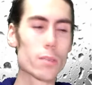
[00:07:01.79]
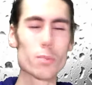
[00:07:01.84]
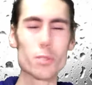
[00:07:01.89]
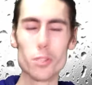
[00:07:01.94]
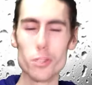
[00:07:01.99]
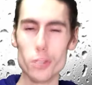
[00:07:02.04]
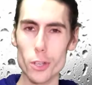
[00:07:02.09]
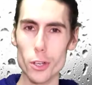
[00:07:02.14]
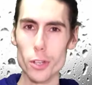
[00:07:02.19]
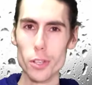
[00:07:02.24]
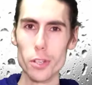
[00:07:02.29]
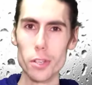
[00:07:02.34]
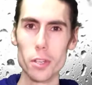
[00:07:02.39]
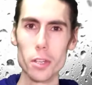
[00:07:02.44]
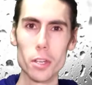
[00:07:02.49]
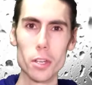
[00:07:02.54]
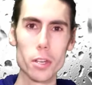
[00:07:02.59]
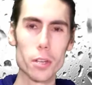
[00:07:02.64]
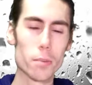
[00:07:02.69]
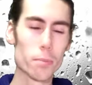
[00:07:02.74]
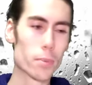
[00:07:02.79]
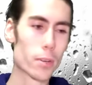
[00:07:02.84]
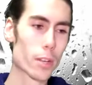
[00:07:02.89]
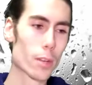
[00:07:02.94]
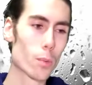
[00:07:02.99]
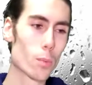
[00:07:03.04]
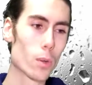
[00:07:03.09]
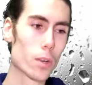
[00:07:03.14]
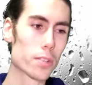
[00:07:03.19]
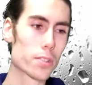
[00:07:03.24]
It was good, but
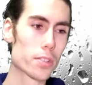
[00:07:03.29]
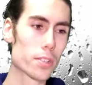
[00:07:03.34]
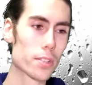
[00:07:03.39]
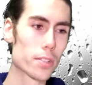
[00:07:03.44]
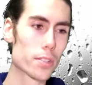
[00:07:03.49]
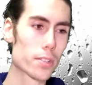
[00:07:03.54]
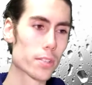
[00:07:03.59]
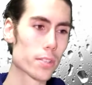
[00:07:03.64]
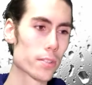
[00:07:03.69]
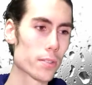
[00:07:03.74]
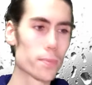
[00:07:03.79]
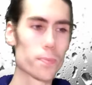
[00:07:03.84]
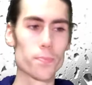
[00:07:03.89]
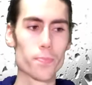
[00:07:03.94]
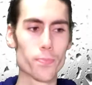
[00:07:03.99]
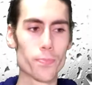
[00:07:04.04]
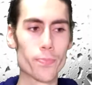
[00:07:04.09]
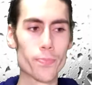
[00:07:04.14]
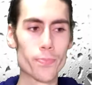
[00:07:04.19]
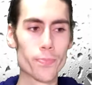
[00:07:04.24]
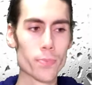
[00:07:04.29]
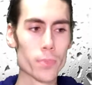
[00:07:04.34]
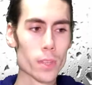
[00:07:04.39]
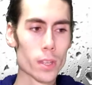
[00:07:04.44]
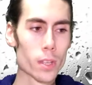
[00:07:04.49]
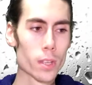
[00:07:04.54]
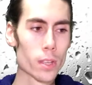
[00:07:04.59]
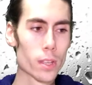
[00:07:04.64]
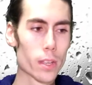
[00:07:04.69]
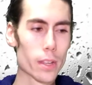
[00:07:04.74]
it wasn't...
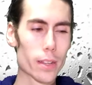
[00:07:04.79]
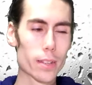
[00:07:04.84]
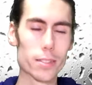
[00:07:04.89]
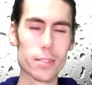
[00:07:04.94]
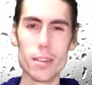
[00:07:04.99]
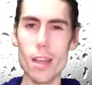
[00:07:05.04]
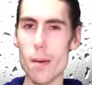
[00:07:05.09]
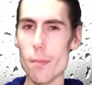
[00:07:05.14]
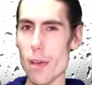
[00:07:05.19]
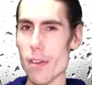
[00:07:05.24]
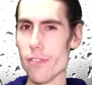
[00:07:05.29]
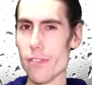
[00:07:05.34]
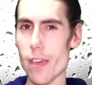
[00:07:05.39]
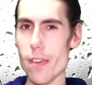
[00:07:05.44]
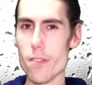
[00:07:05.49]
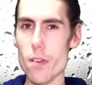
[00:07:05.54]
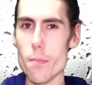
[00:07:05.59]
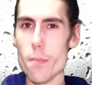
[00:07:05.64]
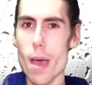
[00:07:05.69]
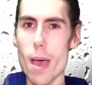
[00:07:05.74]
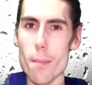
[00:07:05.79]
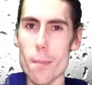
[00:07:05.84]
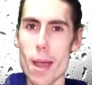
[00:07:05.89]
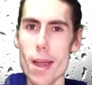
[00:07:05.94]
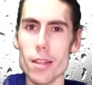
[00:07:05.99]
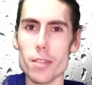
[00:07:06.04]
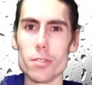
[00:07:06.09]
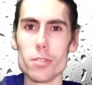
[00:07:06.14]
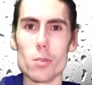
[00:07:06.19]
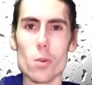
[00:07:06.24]
It's not my favorite
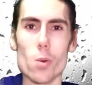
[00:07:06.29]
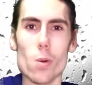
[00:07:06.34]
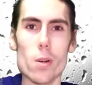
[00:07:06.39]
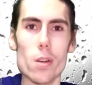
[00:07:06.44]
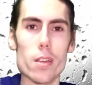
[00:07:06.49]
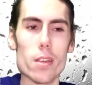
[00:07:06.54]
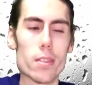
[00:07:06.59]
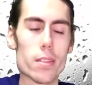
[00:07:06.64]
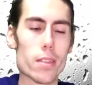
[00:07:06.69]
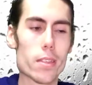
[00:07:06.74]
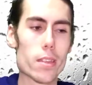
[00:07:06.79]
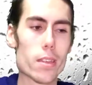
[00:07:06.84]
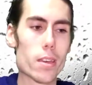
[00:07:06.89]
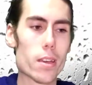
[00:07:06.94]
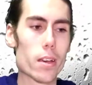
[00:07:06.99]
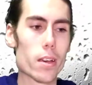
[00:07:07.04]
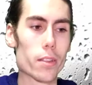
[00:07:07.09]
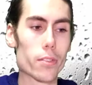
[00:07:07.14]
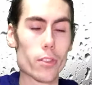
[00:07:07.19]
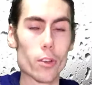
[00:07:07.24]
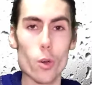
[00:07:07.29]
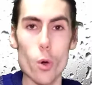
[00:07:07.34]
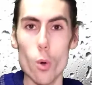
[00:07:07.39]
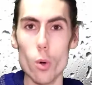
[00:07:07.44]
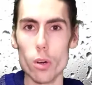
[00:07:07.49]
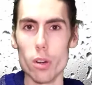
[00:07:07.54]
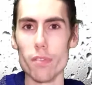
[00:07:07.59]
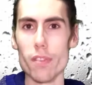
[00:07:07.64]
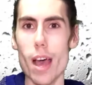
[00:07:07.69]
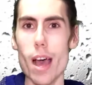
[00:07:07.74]
Batman story. The
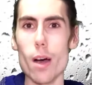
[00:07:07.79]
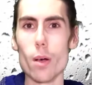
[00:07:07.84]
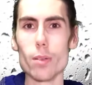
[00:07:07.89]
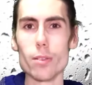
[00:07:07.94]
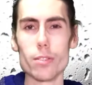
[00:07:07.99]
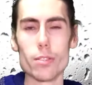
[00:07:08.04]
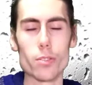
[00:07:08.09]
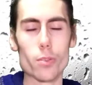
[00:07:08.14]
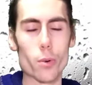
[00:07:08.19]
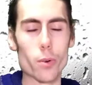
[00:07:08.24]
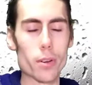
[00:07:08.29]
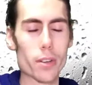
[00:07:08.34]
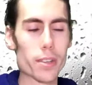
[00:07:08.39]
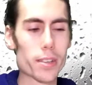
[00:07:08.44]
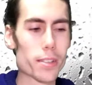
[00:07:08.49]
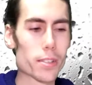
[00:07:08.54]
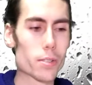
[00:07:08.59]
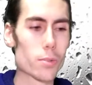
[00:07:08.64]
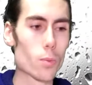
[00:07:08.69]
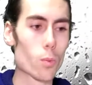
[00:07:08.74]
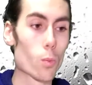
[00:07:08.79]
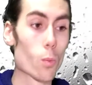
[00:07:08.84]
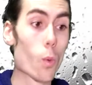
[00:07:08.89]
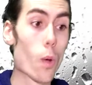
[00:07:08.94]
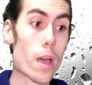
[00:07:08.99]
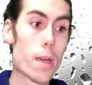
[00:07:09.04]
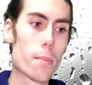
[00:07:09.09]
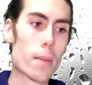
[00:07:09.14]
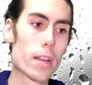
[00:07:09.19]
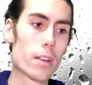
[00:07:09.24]
Court of Owls story is
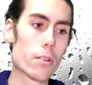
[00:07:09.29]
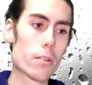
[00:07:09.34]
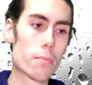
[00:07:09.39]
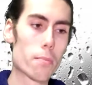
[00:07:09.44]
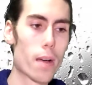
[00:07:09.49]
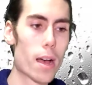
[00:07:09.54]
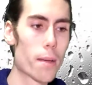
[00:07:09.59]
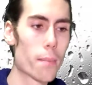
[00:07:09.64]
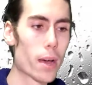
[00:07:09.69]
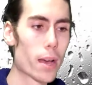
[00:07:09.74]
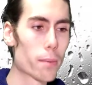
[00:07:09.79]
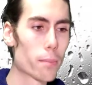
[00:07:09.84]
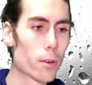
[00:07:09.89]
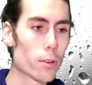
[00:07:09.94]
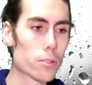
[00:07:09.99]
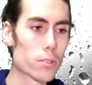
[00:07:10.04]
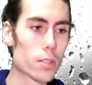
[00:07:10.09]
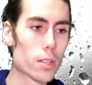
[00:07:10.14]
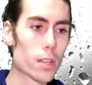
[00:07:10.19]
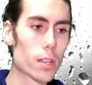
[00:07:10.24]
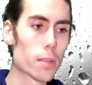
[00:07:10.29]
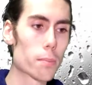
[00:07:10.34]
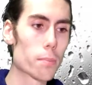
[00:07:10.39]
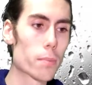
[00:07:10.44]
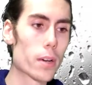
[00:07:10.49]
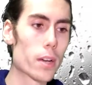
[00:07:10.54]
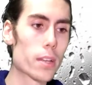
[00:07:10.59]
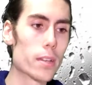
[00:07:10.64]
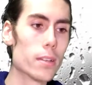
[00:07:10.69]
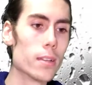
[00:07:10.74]
way better in my mind personally,
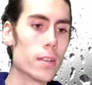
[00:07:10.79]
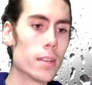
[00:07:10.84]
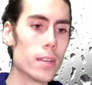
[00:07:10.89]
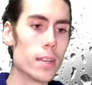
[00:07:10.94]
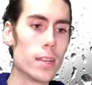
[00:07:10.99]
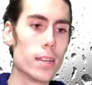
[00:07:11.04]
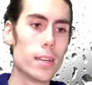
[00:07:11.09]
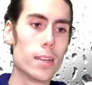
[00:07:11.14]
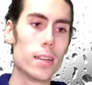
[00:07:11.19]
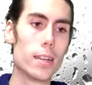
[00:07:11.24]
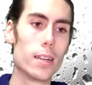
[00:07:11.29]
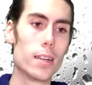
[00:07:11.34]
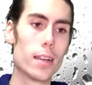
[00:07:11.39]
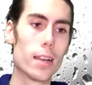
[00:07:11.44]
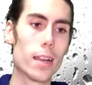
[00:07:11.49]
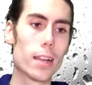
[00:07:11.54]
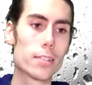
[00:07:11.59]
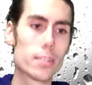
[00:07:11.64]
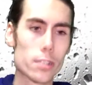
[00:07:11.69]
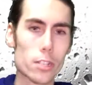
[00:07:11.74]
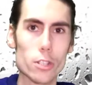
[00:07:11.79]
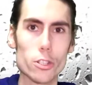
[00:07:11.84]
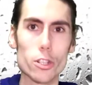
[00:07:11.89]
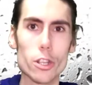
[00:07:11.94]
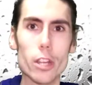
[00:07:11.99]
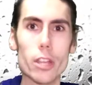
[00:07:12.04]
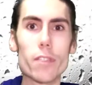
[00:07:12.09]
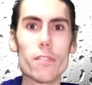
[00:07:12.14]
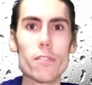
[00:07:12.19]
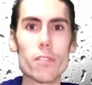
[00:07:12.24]
but it's such
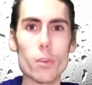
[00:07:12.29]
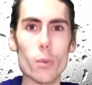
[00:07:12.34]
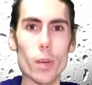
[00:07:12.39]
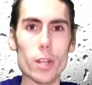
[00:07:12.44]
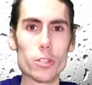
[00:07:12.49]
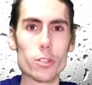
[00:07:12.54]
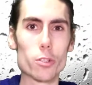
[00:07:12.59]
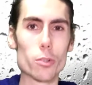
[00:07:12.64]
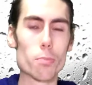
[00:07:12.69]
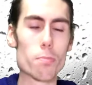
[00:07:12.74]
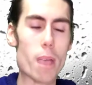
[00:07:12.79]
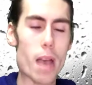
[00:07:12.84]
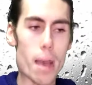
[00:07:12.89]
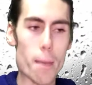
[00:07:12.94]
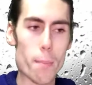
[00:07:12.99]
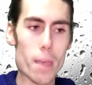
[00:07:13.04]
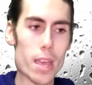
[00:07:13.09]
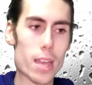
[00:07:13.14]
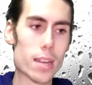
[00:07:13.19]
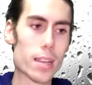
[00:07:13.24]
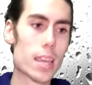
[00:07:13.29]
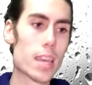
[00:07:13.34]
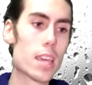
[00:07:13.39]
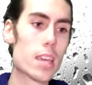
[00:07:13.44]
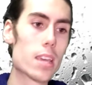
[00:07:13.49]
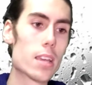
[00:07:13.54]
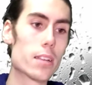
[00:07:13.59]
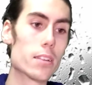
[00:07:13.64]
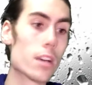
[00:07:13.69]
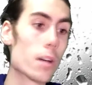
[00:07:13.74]
an influential Batman
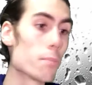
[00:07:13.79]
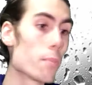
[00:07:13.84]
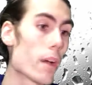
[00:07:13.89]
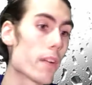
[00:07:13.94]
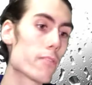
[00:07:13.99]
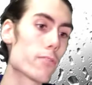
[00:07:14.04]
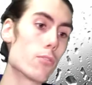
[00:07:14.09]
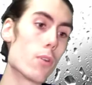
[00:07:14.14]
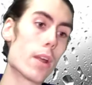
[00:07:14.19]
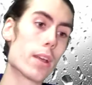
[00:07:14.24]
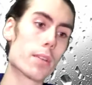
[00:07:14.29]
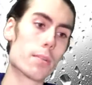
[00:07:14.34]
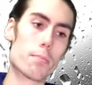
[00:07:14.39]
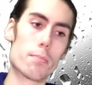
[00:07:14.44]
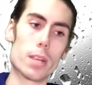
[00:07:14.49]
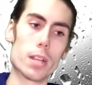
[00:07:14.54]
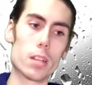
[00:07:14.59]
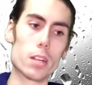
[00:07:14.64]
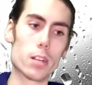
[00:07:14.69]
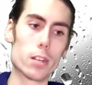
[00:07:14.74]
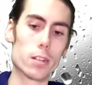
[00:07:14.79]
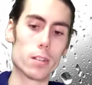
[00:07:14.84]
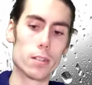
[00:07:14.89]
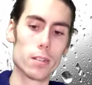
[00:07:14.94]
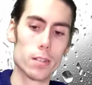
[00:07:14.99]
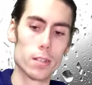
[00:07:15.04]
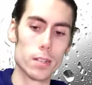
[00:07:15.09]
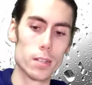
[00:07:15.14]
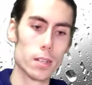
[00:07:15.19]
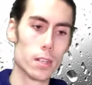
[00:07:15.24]
key, done by Frank Miller.
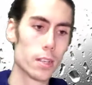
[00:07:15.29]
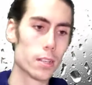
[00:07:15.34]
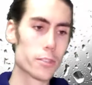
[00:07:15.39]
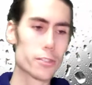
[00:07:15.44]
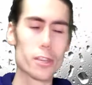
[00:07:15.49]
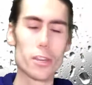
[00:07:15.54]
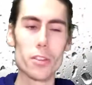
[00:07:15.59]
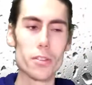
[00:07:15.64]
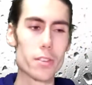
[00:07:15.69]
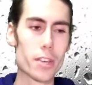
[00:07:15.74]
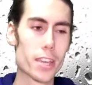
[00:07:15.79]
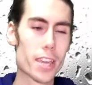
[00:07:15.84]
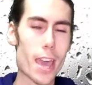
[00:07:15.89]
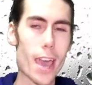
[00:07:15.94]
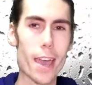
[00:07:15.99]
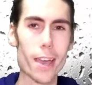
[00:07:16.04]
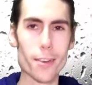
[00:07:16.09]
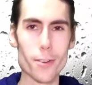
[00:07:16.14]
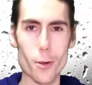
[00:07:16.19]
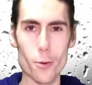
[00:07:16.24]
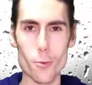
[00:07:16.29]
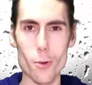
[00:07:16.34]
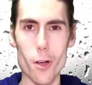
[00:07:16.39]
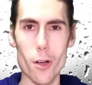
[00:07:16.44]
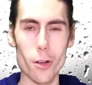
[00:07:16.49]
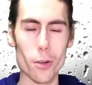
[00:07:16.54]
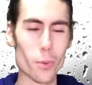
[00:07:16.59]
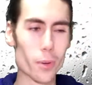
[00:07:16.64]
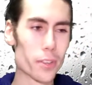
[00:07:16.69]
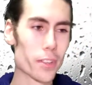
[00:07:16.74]
You can't go
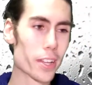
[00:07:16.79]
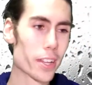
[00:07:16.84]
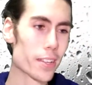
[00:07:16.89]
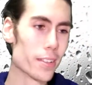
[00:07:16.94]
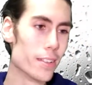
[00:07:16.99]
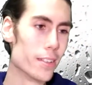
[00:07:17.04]
wrong with it.